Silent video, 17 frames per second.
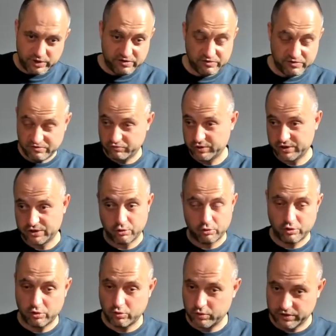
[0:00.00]
even if we
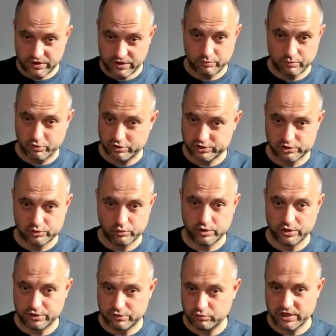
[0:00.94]
don't know what that person
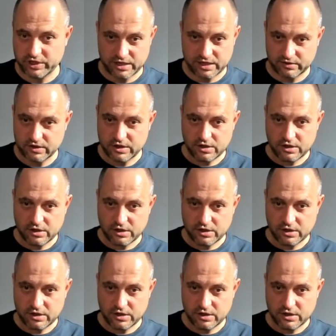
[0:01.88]
will do yet.